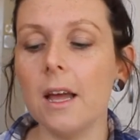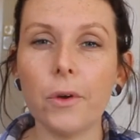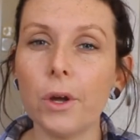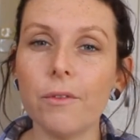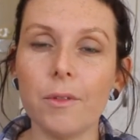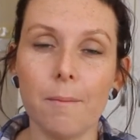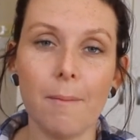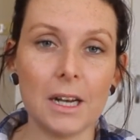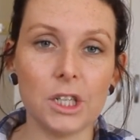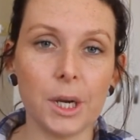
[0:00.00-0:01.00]
You've heard of the
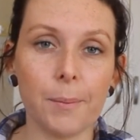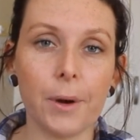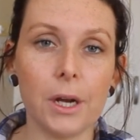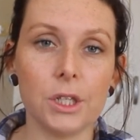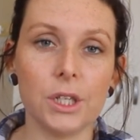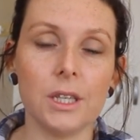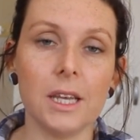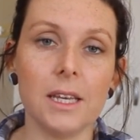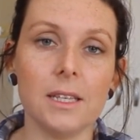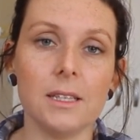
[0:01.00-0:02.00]
Magic brush.
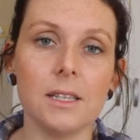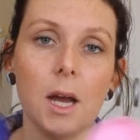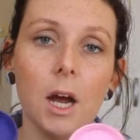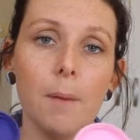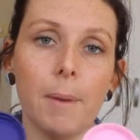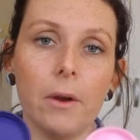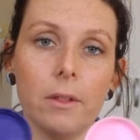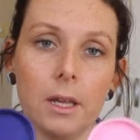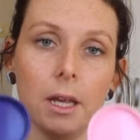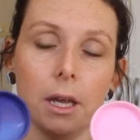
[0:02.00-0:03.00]
These are
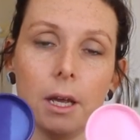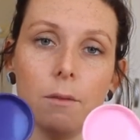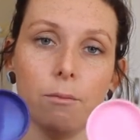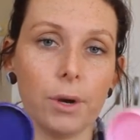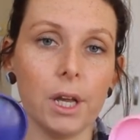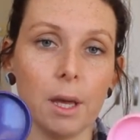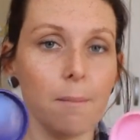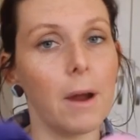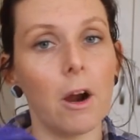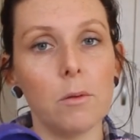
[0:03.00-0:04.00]
apparently pretty
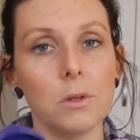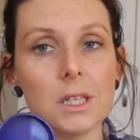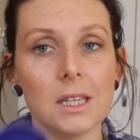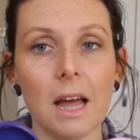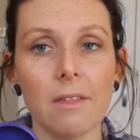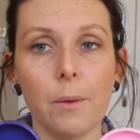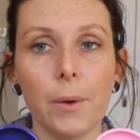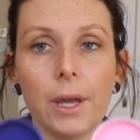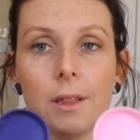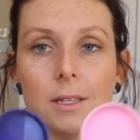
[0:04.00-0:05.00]
comparable to that. They
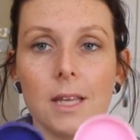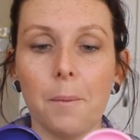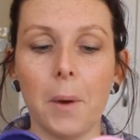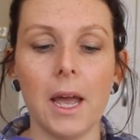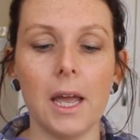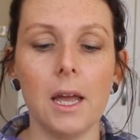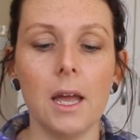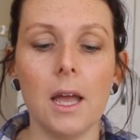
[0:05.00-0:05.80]
work in the same way,